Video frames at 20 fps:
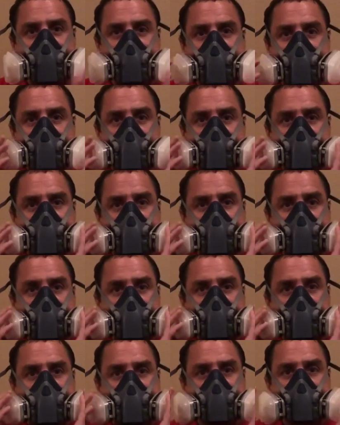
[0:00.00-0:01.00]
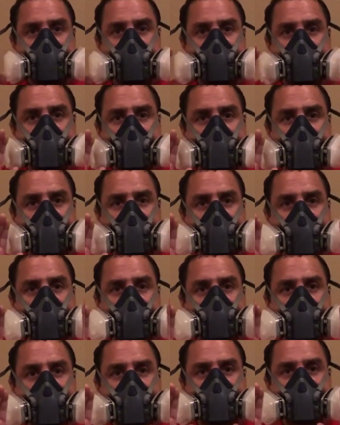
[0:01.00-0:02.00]
And you'll see my respirator kind of go
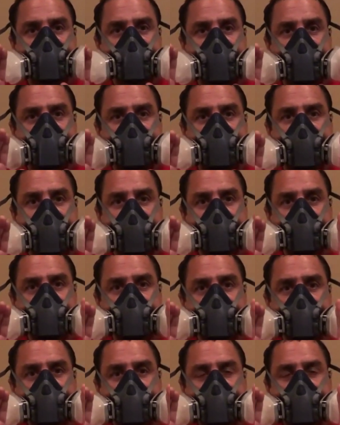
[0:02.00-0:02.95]
away from my face.